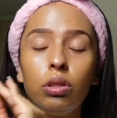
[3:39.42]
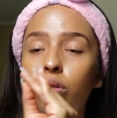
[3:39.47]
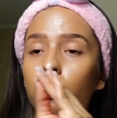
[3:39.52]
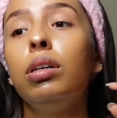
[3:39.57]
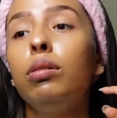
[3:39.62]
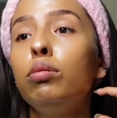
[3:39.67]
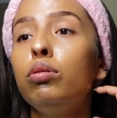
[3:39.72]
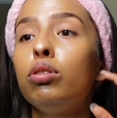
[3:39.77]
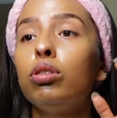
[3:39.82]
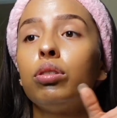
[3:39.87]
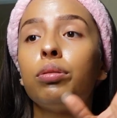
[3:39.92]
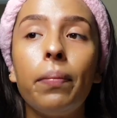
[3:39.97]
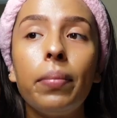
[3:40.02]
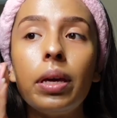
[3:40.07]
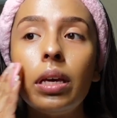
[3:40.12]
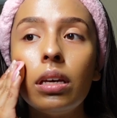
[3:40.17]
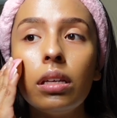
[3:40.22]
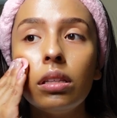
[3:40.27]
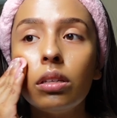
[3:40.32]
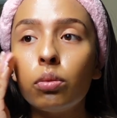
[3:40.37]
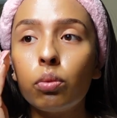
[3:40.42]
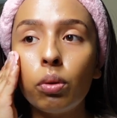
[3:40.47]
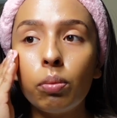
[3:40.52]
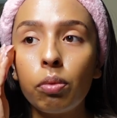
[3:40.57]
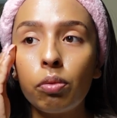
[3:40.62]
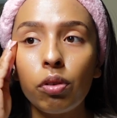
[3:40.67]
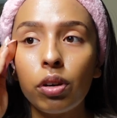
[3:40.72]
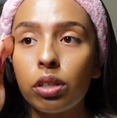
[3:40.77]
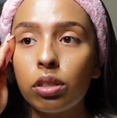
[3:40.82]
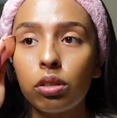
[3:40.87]
it was just me and this one
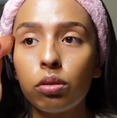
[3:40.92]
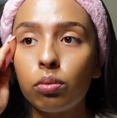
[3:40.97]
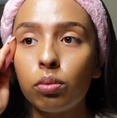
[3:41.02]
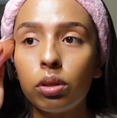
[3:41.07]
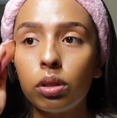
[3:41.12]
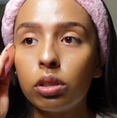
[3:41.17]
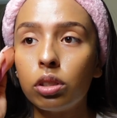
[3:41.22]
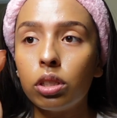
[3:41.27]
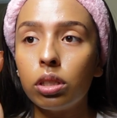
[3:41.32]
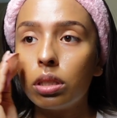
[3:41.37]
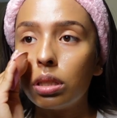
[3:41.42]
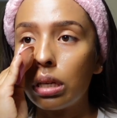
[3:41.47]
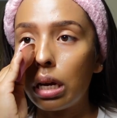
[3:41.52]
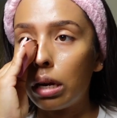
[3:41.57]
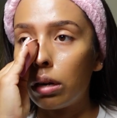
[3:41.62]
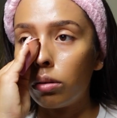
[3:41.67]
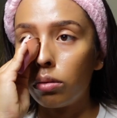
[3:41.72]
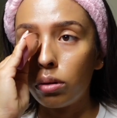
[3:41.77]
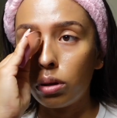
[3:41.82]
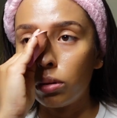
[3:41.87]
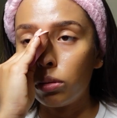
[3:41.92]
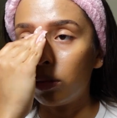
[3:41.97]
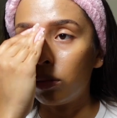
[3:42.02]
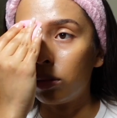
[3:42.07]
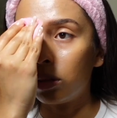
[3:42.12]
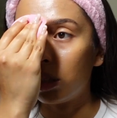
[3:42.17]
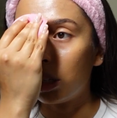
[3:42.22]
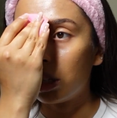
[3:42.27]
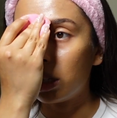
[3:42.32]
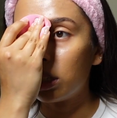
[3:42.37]
professor were just, I don't know. It
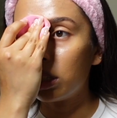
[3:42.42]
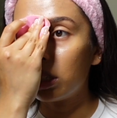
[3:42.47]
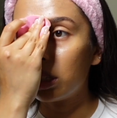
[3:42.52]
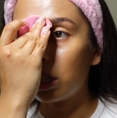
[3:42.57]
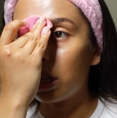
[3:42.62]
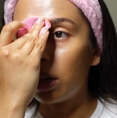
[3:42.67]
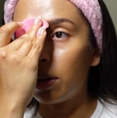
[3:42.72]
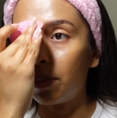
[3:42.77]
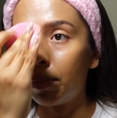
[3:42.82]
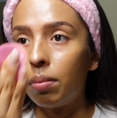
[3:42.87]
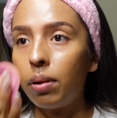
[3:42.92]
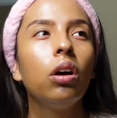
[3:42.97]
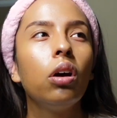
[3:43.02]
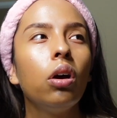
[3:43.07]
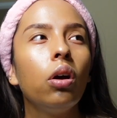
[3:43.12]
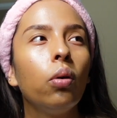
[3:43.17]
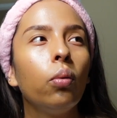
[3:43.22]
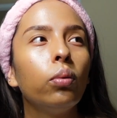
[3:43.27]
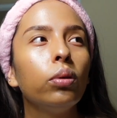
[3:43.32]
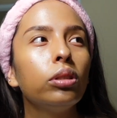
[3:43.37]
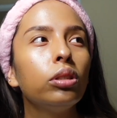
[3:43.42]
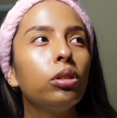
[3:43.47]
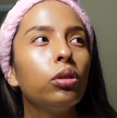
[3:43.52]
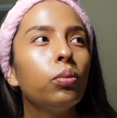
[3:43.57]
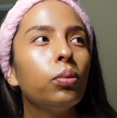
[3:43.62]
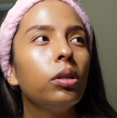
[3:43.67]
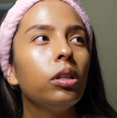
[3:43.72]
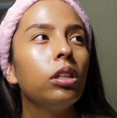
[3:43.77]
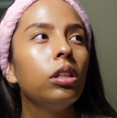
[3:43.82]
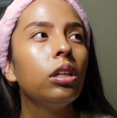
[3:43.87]
was like some, what's the
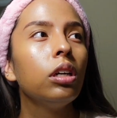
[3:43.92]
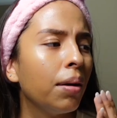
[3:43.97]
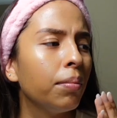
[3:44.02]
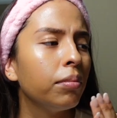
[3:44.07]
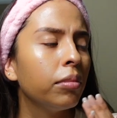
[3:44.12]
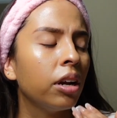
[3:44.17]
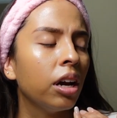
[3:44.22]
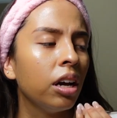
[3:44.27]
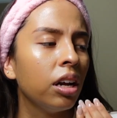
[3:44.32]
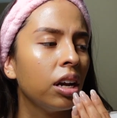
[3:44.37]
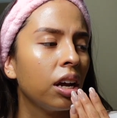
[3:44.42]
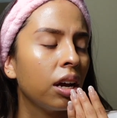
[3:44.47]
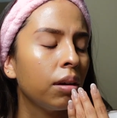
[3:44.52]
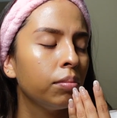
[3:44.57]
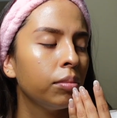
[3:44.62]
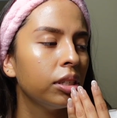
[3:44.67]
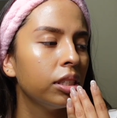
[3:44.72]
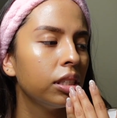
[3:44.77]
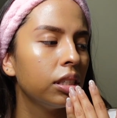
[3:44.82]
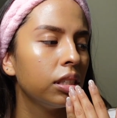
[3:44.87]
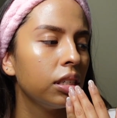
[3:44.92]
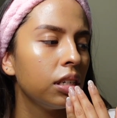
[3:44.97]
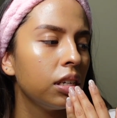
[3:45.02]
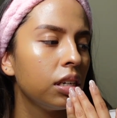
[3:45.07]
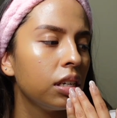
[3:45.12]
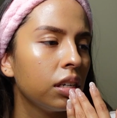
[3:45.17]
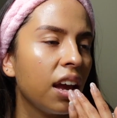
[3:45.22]
word? Not amnesty.